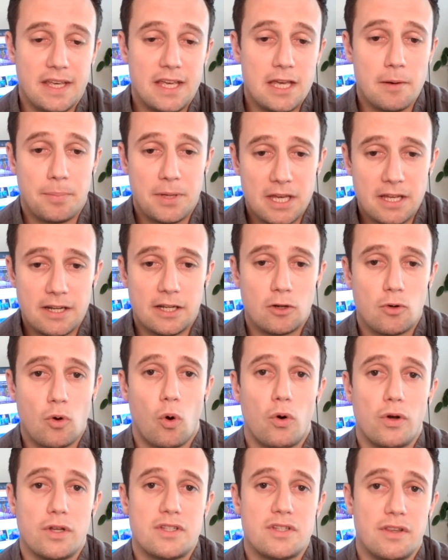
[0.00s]
He appeared in
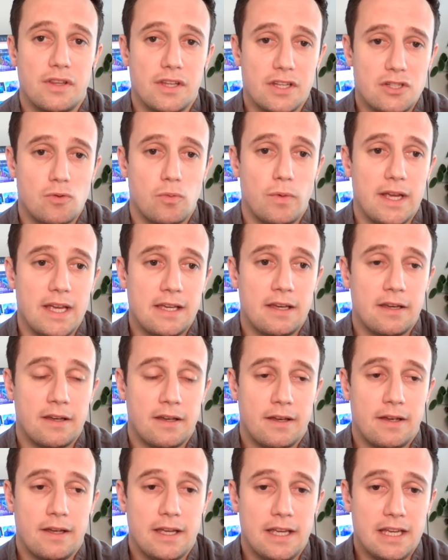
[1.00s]
court this week.
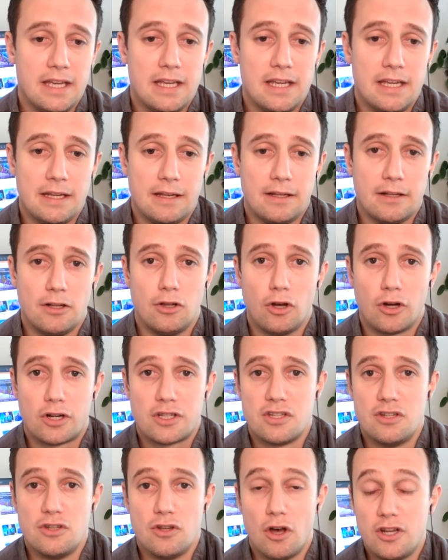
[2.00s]
He
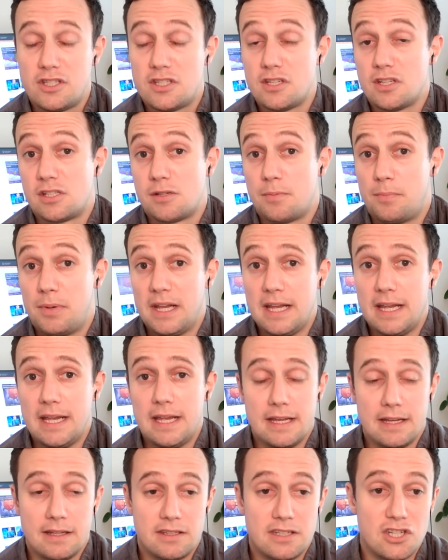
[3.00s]
looked
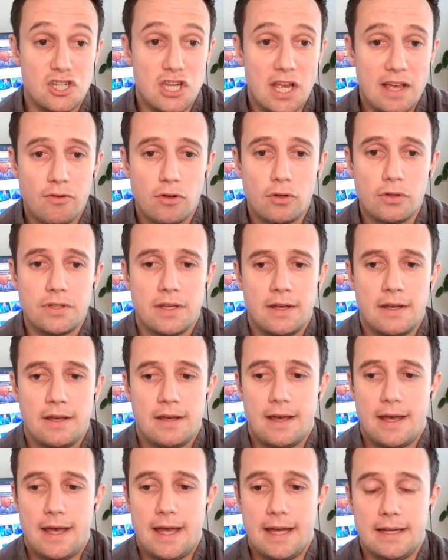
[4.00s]
noticeably disheveled,
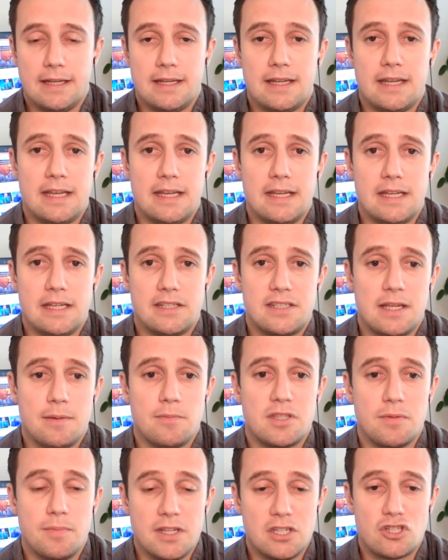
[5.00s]
and he
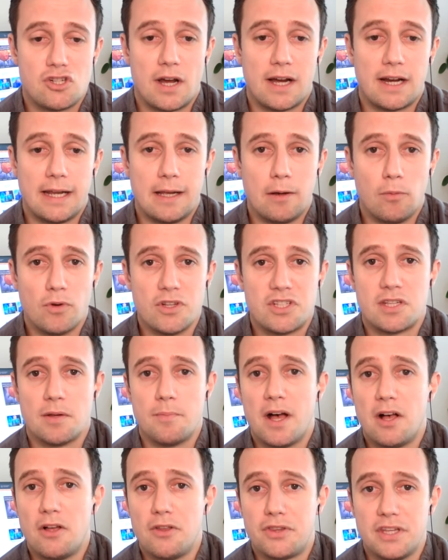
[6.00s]
seems to be struggling with
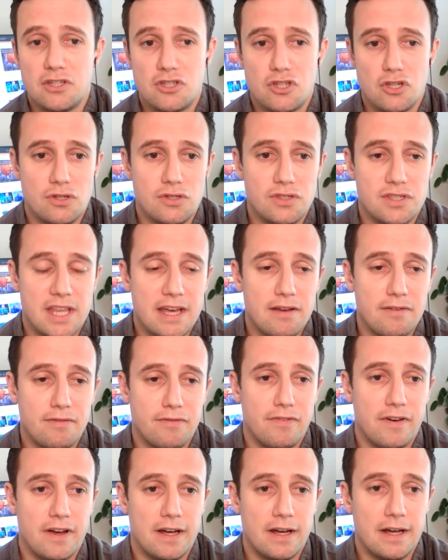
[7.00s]
some health issues.
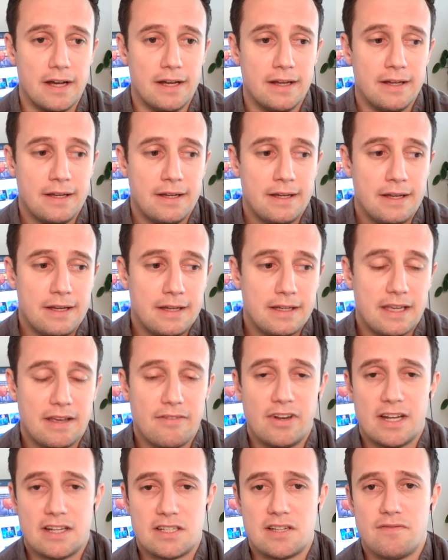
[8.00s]
They've
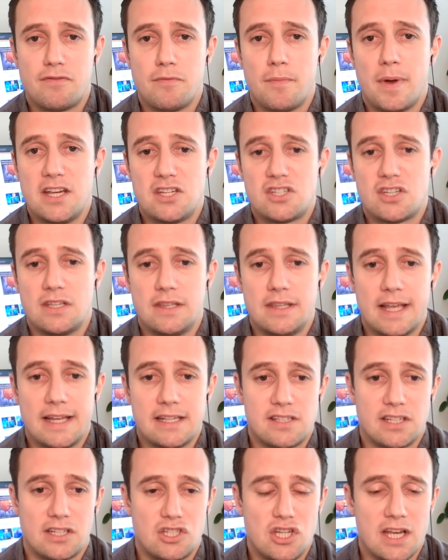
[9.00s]
given us information
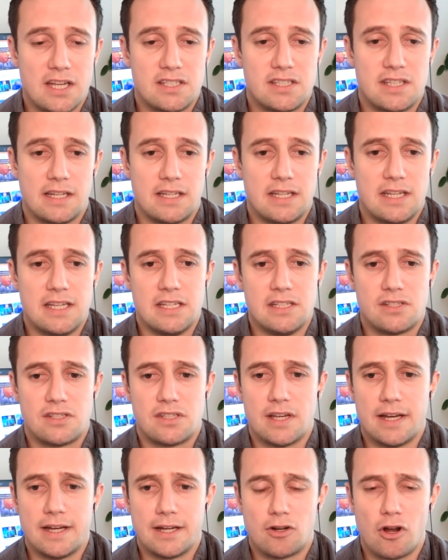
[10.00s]
that suggests that
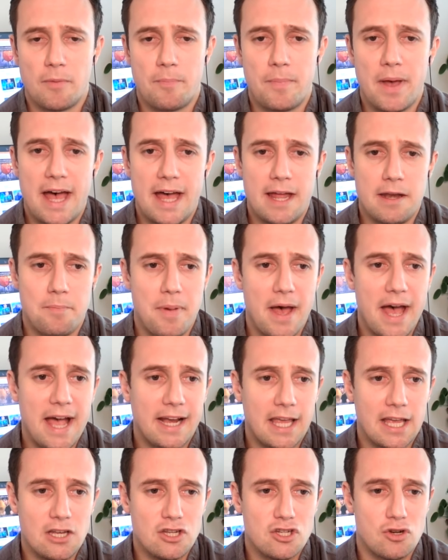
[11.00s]
he's got a bad
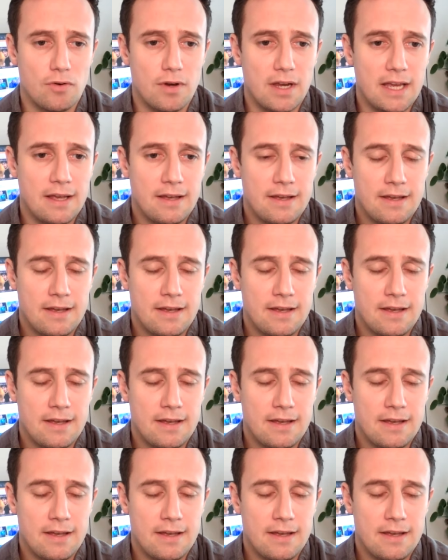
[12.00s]
back injury